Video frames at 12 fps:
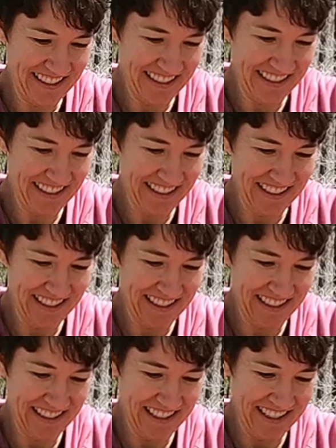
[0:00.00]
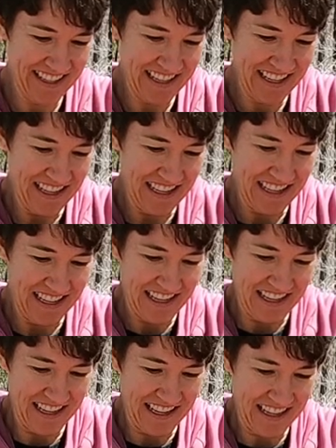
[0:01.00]

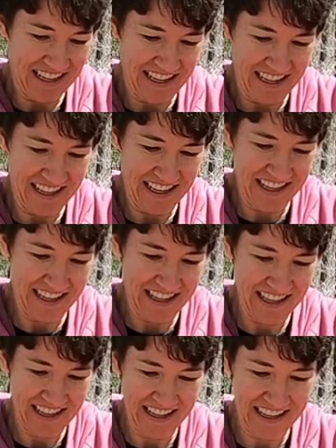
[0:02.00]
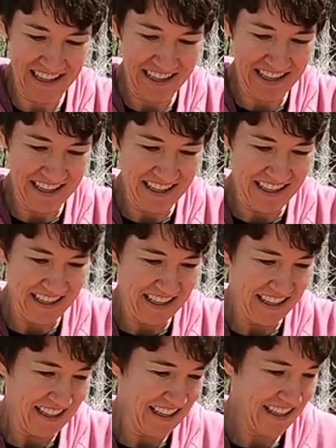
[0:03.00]

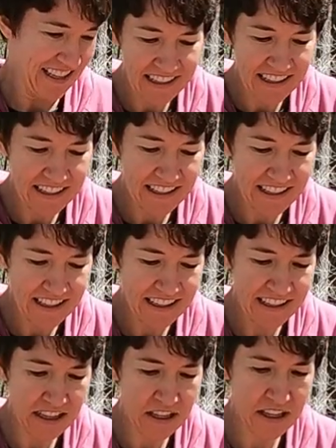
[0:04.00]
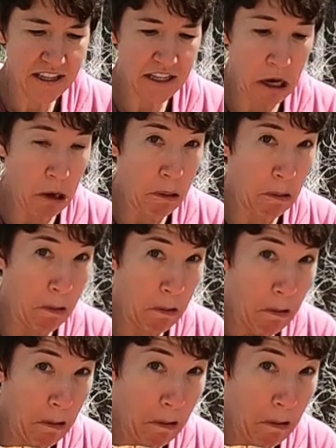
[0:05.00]
No one is speaking in this clip.